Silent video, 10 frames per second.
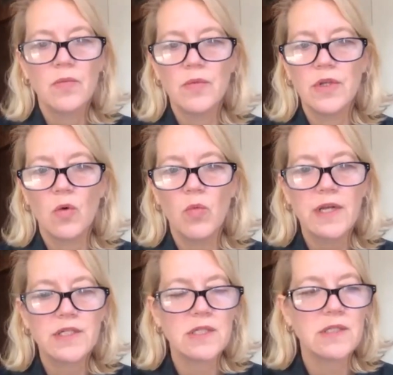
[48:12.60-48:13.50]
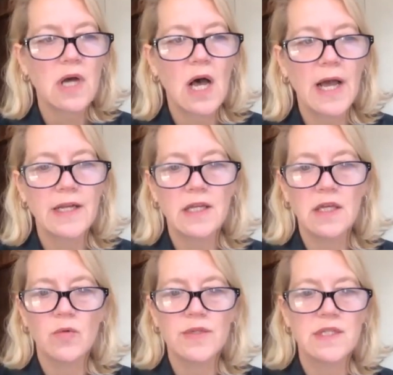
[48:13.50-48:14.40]
you know went into
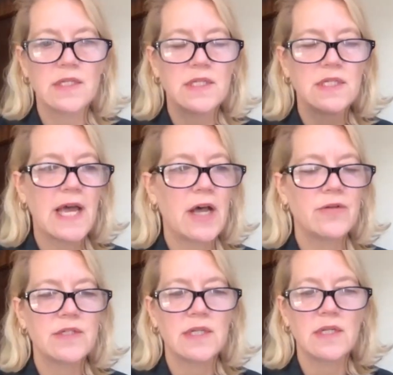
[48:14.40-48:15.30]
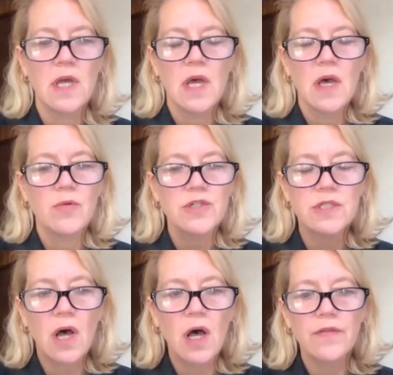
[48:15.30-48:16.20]
hiding was then denounced and was
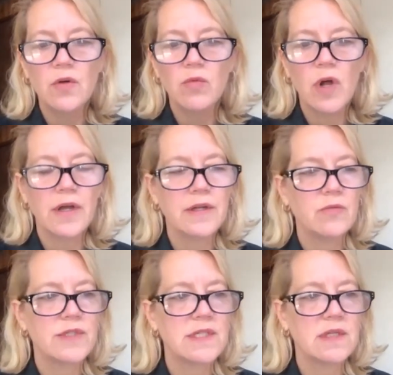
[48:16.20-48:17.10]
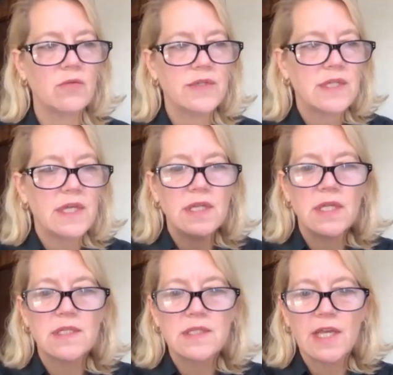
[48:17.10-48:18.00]
just on the run was was in
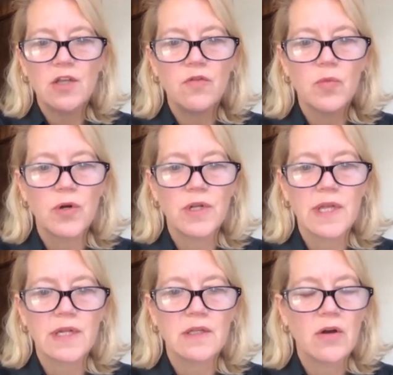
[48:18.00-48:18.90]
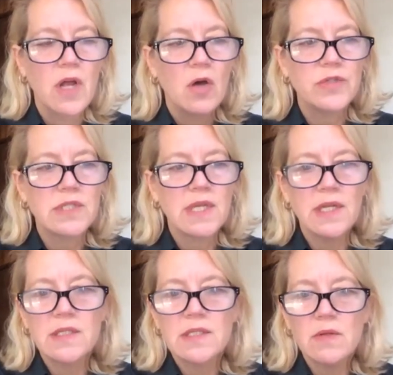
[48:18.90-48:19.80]
this thank you for putting that in there was
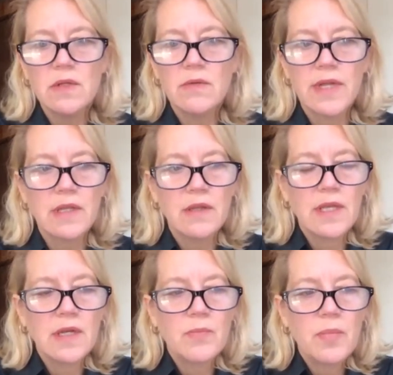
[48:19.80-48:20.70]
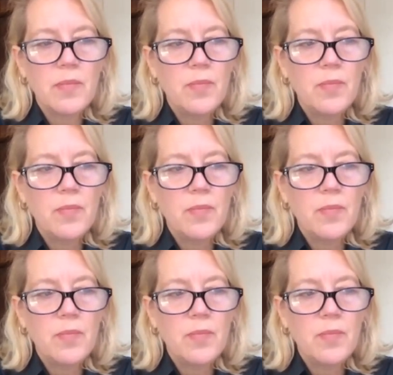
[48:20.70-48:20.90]
in this like in a